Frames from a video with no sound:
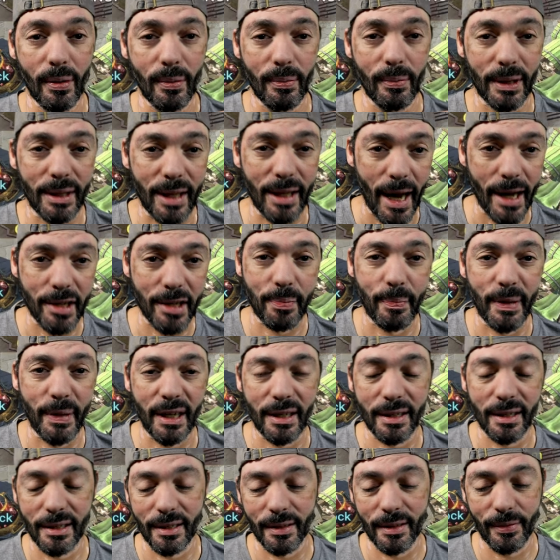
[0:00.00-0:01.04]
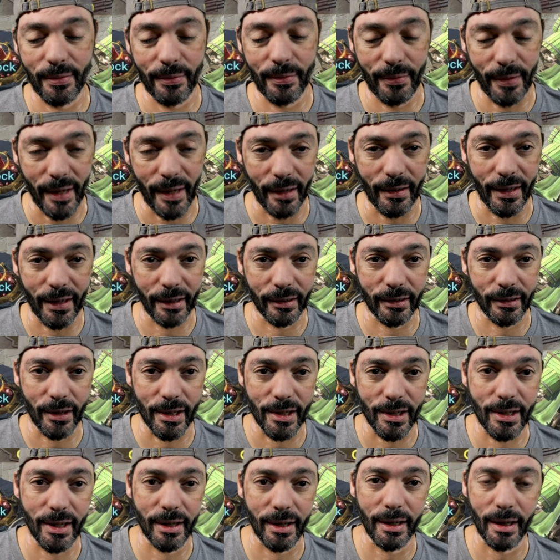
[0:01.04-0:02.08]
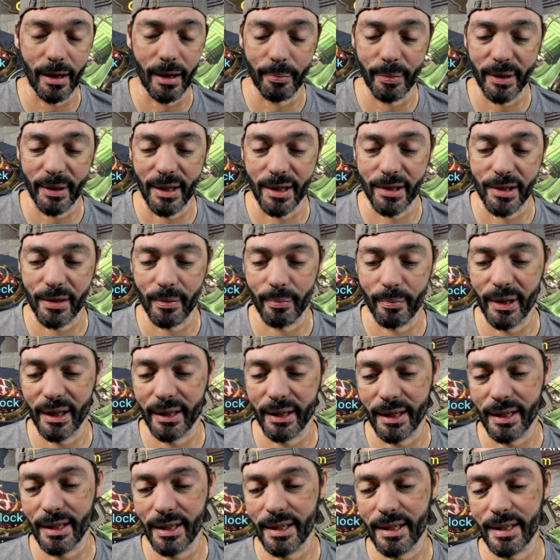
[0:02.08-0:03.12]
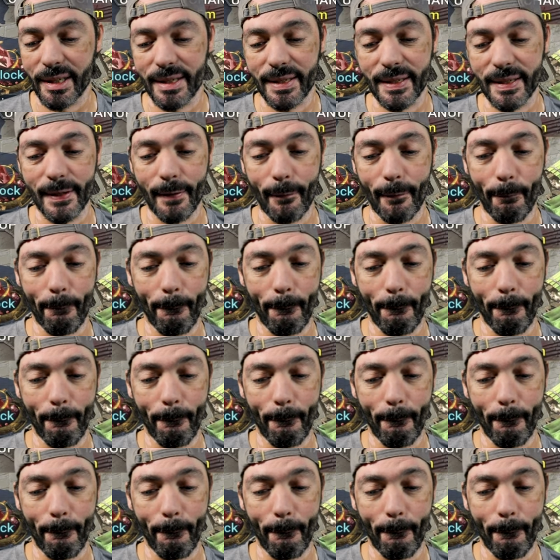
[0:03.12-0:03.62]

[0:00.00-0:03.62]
What has been a very interesting competition because